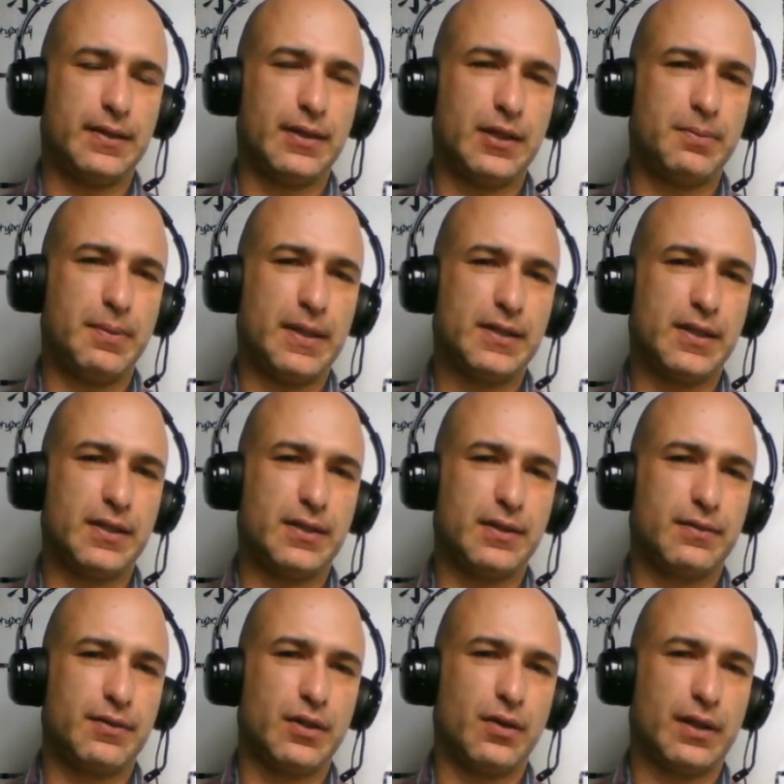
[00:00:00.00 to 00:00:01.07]
This base is,
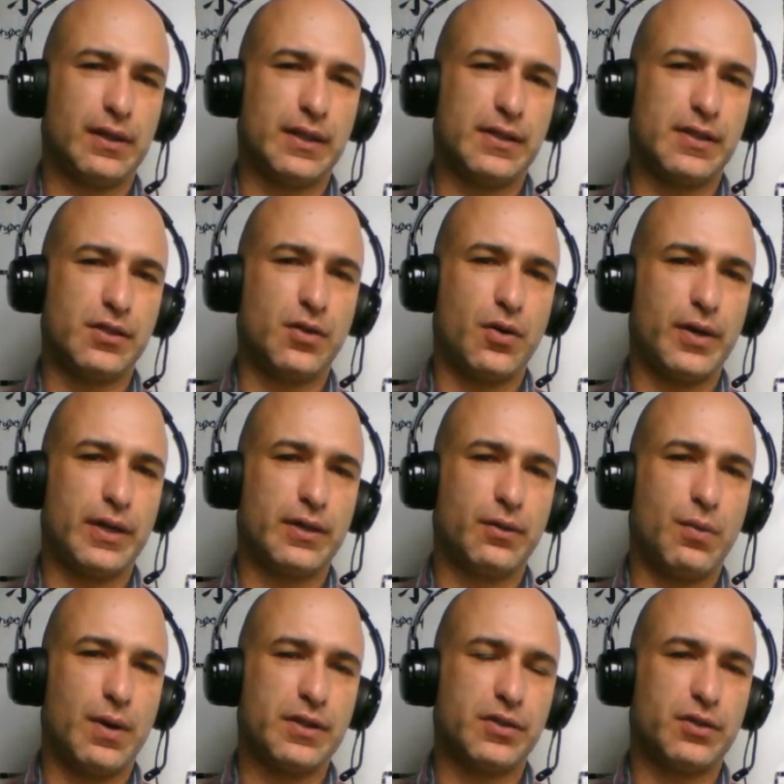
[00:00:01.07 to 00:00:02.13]
you know, at least is
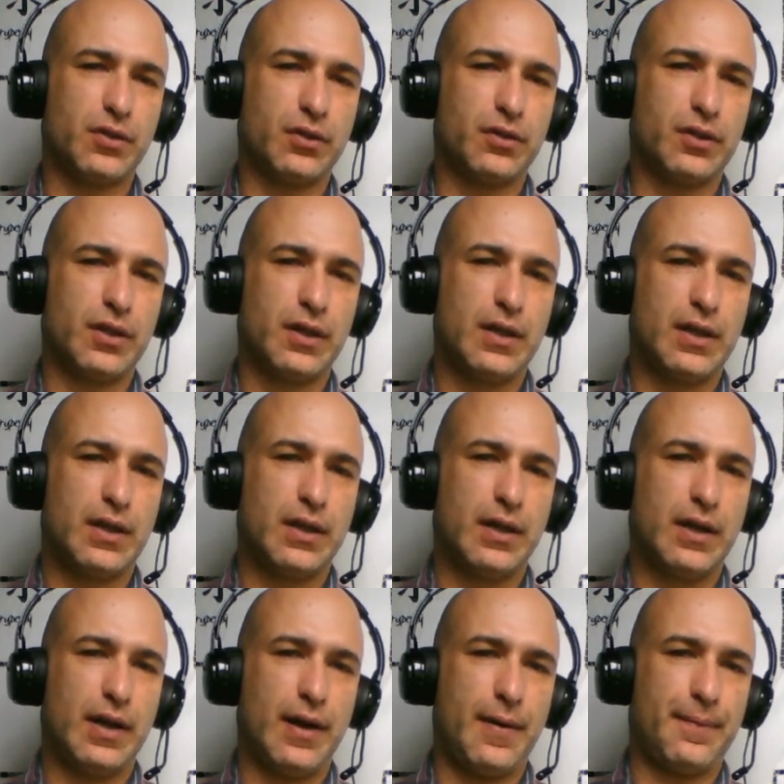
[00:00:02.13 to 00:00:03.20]
going one stone
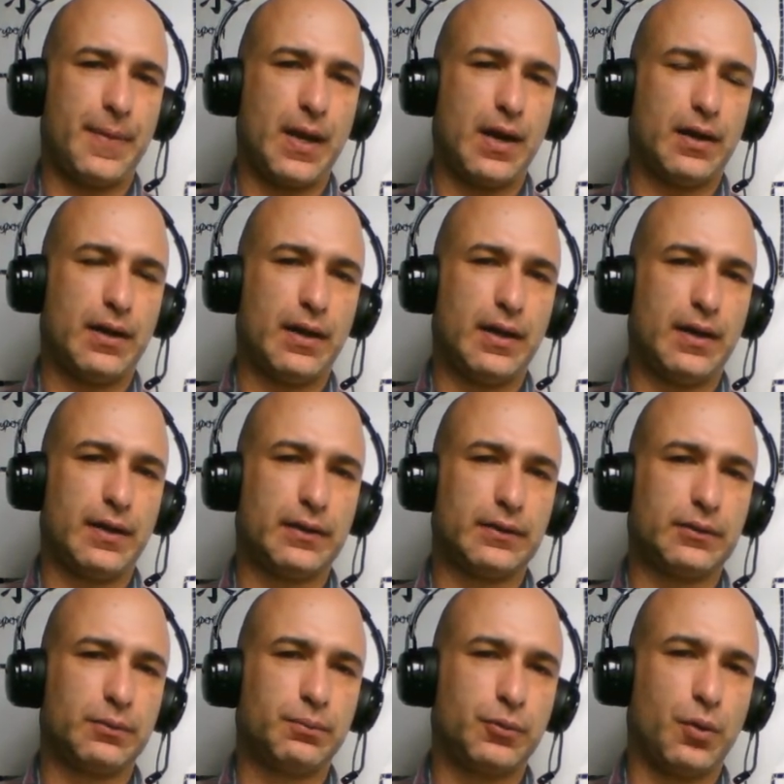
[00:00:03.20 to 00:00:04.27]

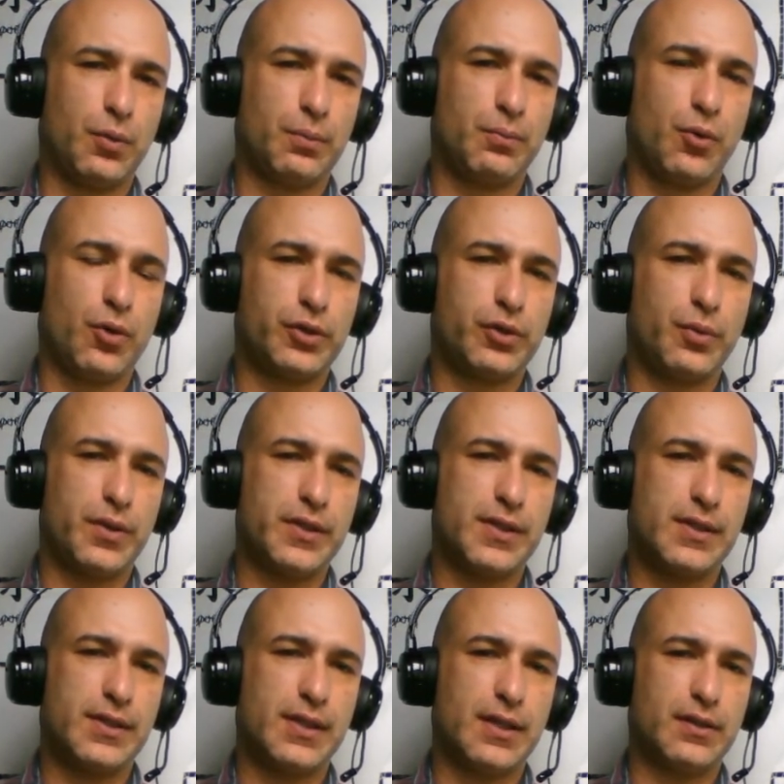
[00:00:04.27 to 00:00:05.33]
more towards
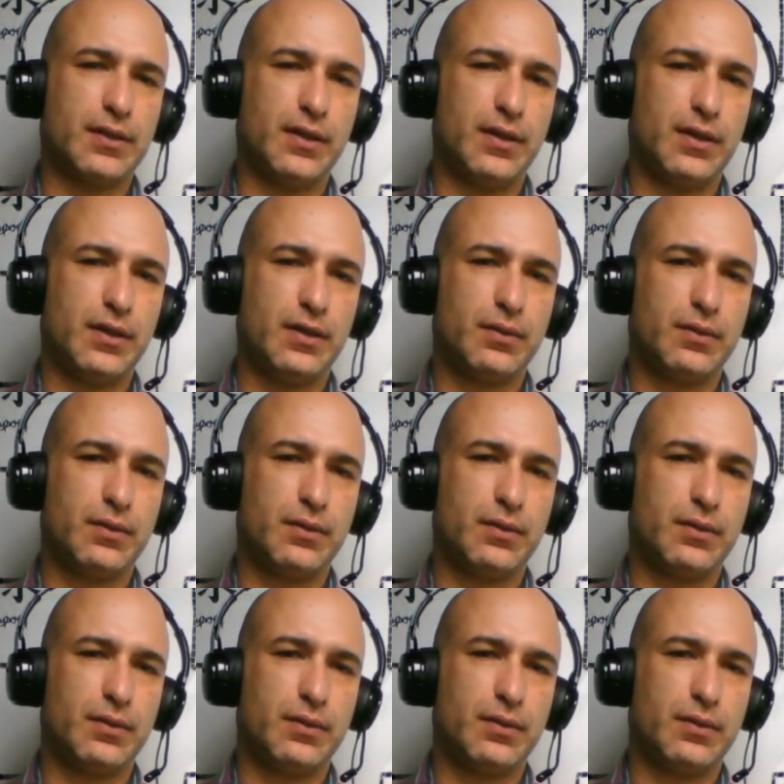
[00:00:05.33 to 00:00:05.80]
the center,